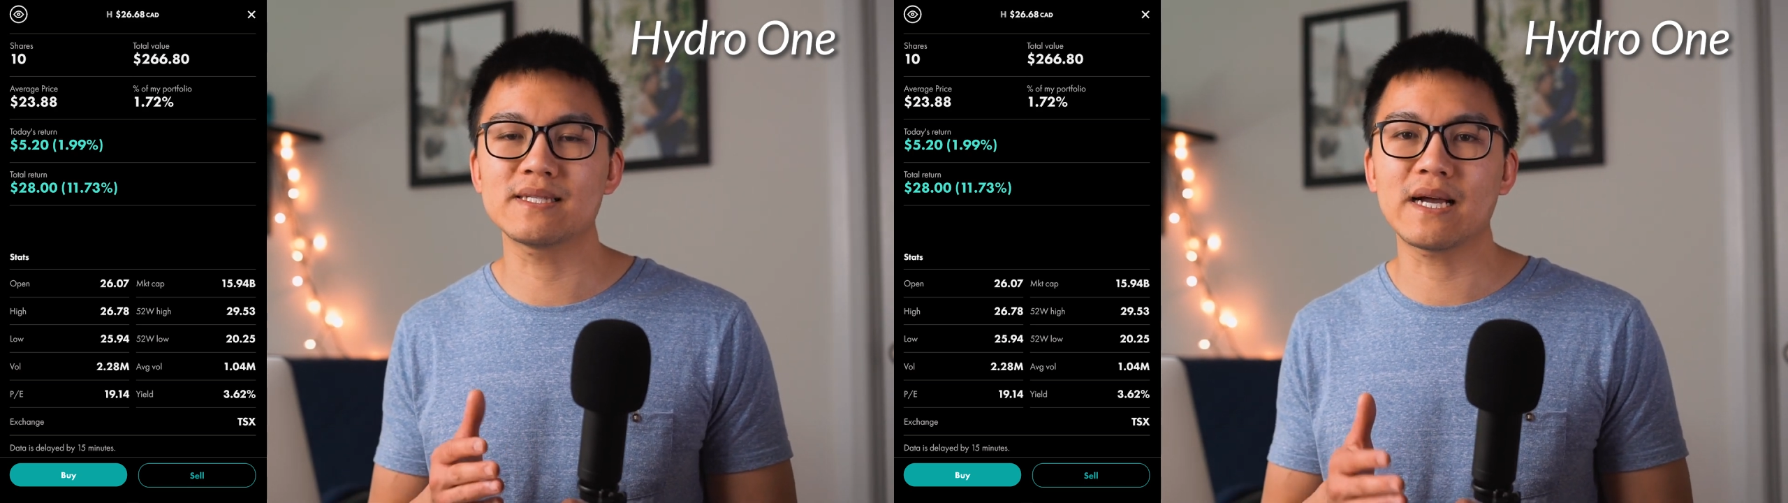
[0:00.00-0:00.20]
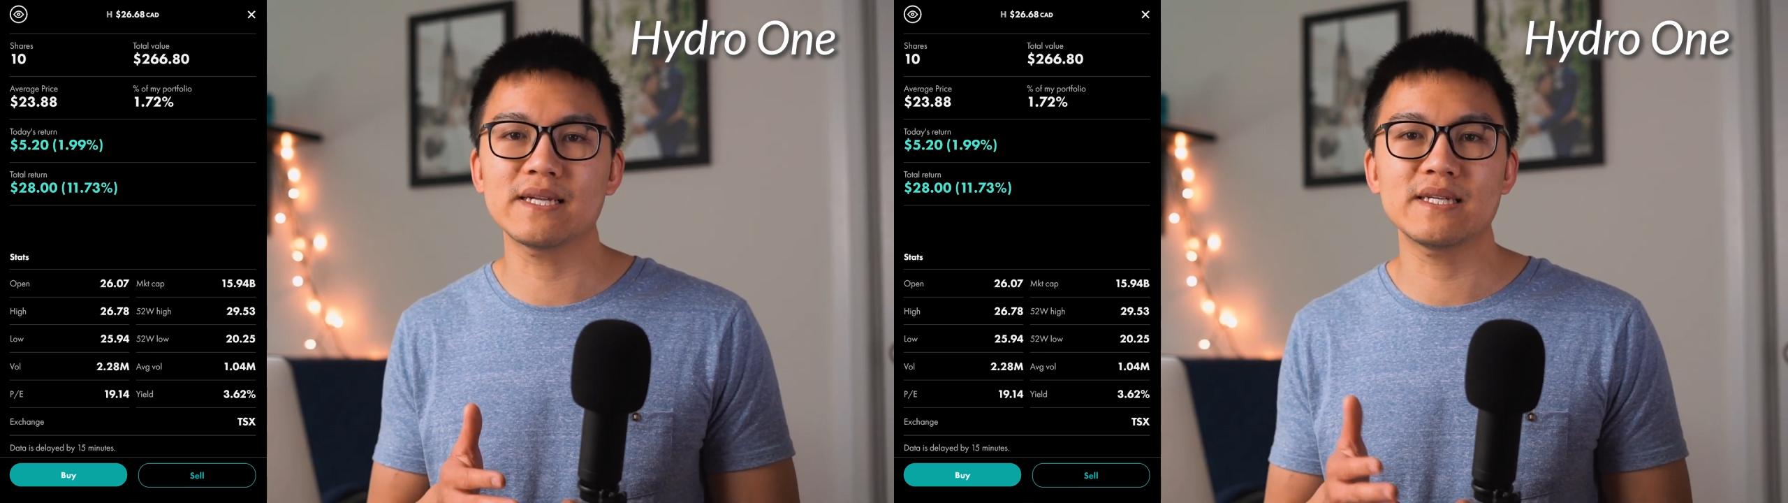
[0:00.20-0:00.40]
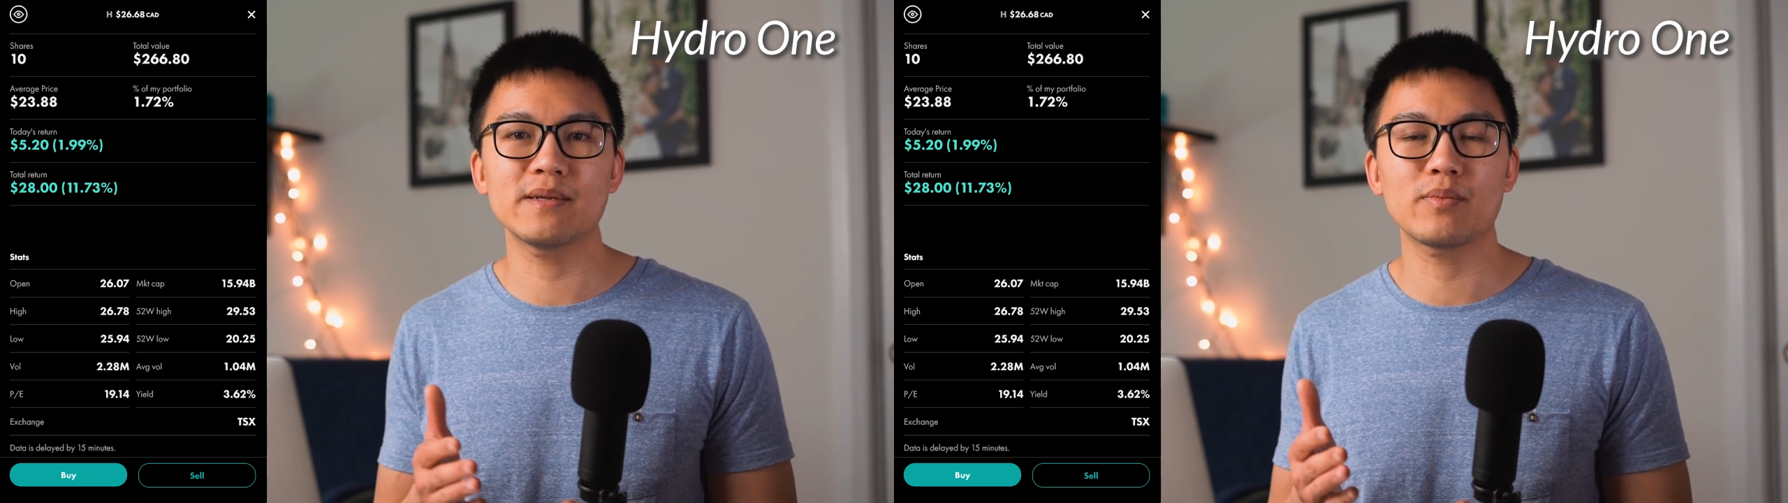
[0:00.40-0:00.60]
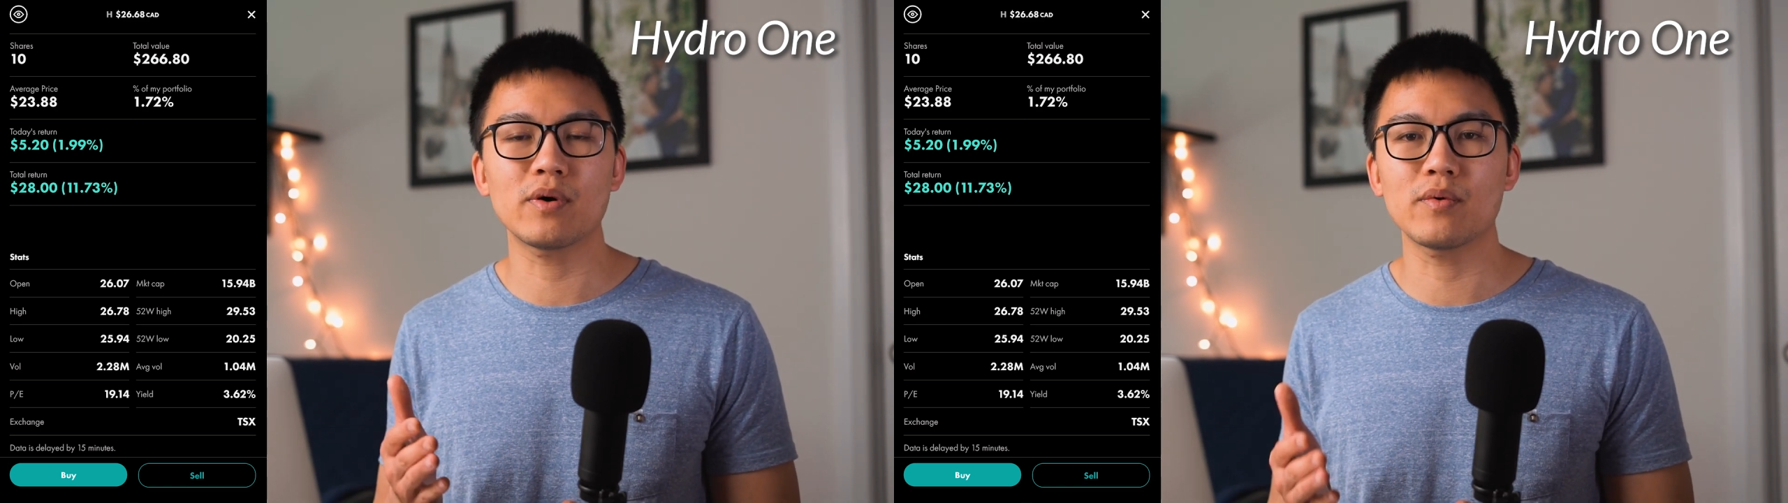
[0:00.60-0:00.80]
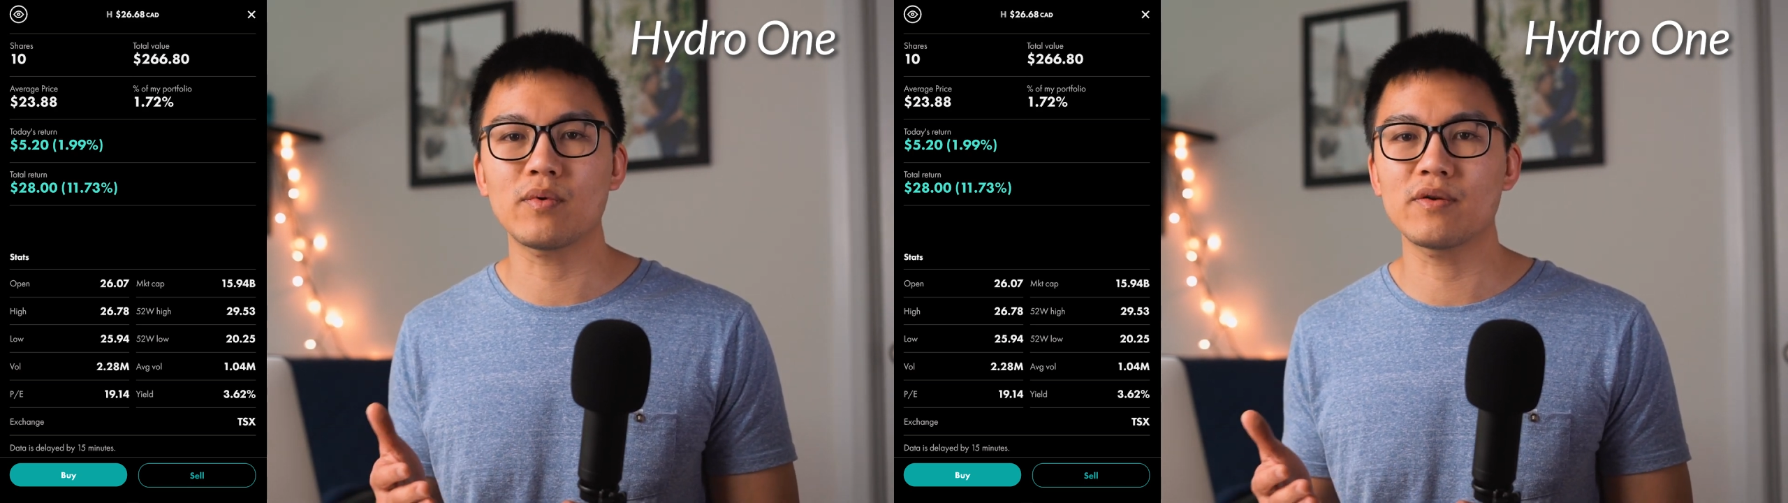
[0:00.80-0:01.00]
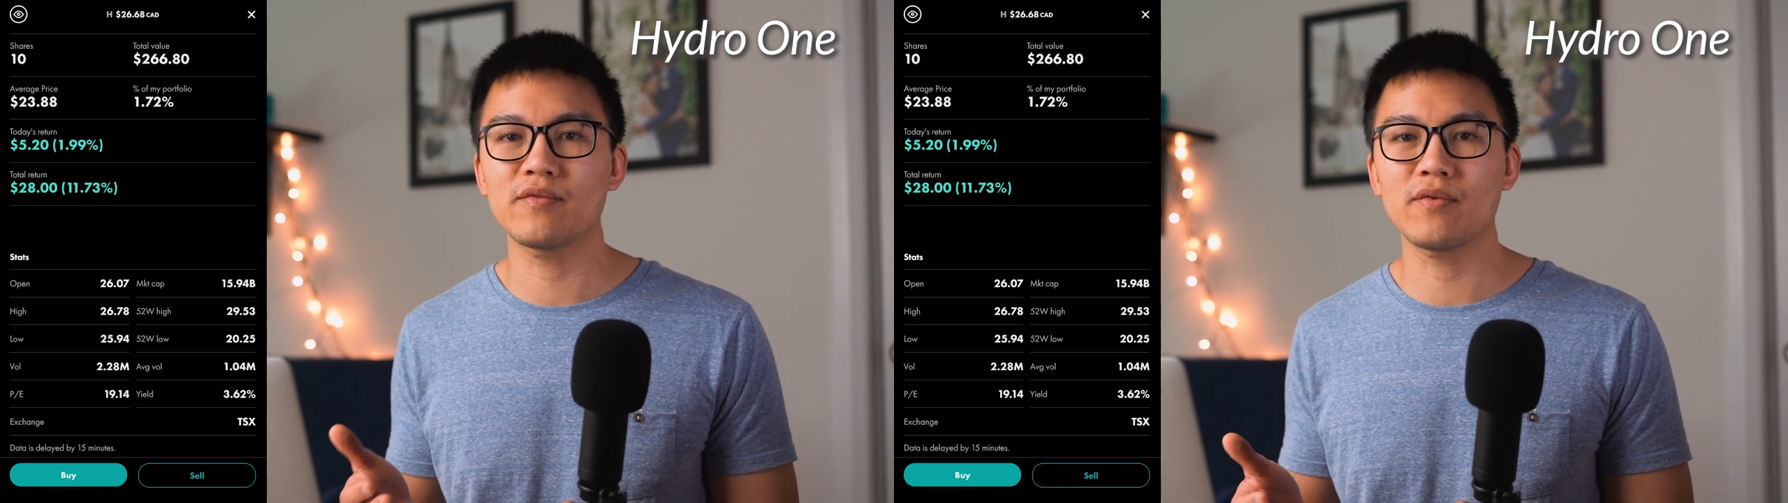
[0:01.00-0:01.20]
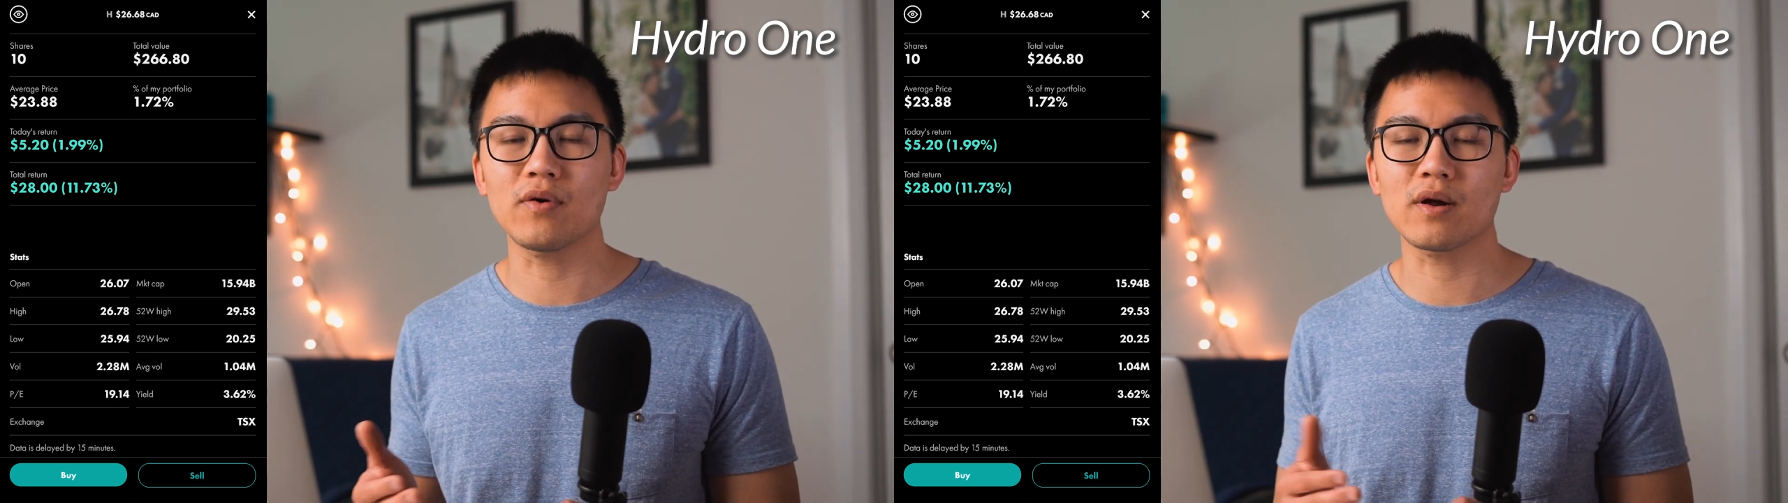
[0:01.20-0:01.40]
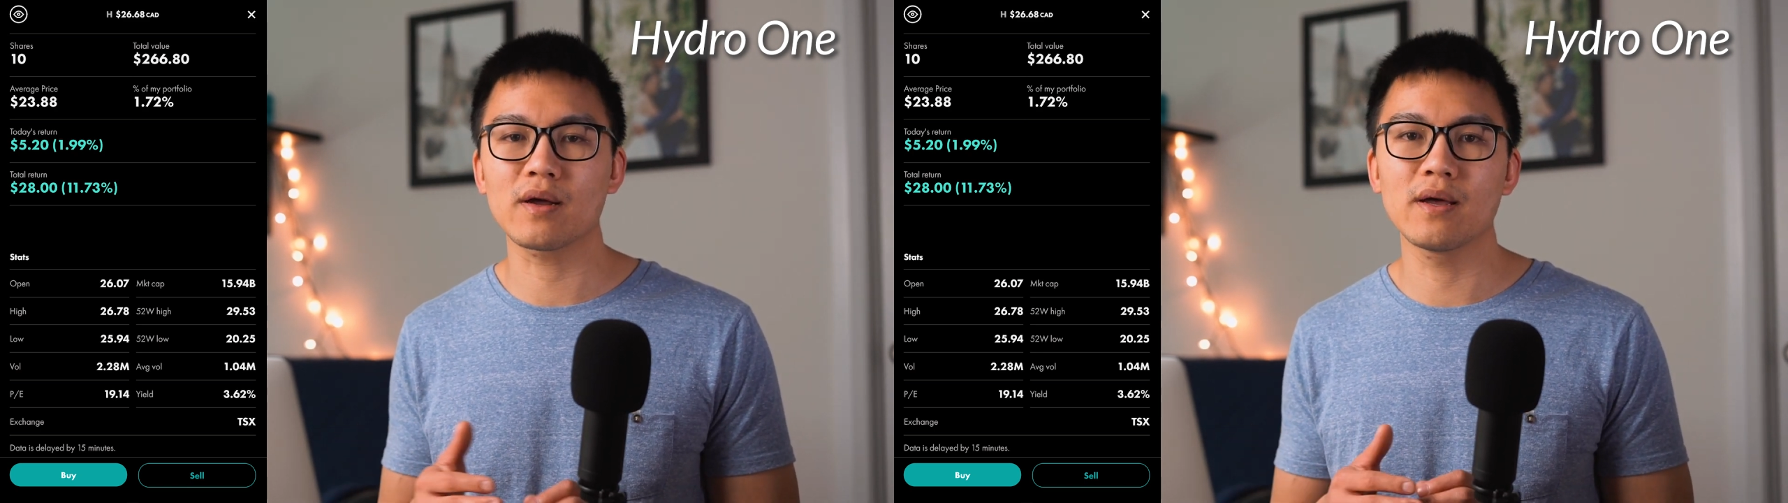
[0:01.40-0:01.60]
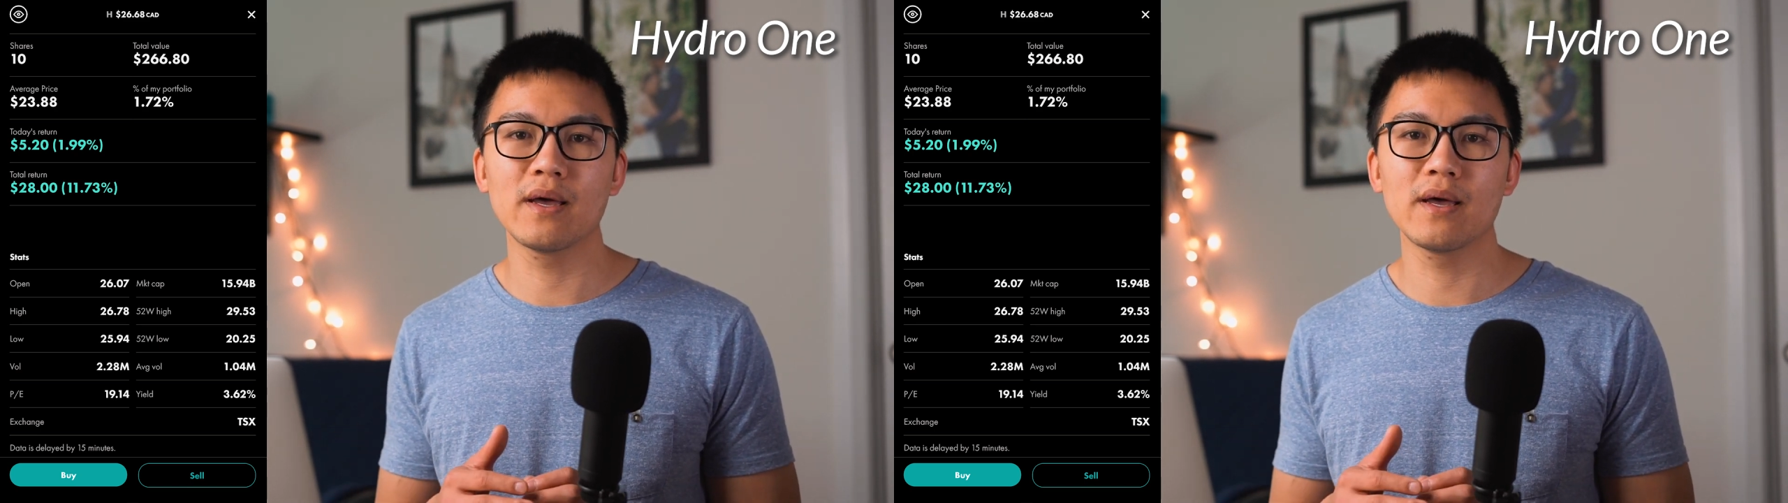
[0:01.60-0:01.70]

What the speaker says: 19.14.